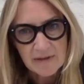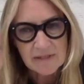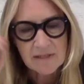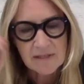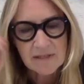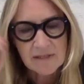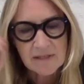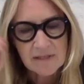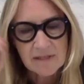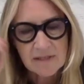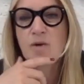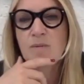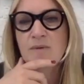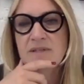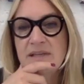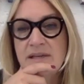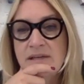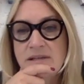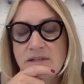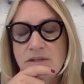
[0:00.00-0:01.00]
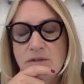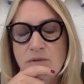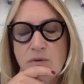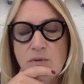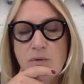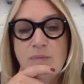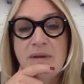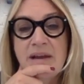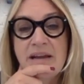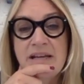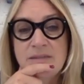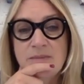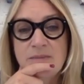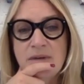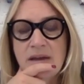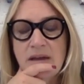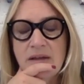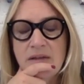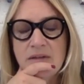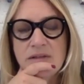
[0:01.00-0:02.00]
in inverted commas, things that are replacement
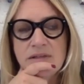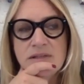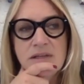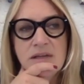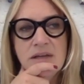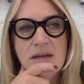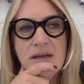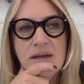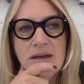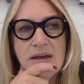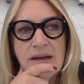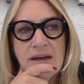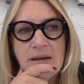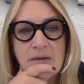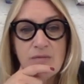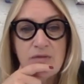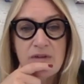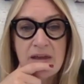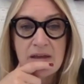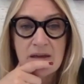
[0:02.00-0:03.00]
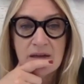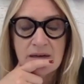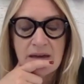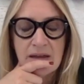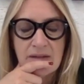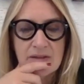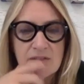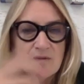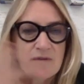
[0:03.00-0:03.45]
leathers, and vegan leathers.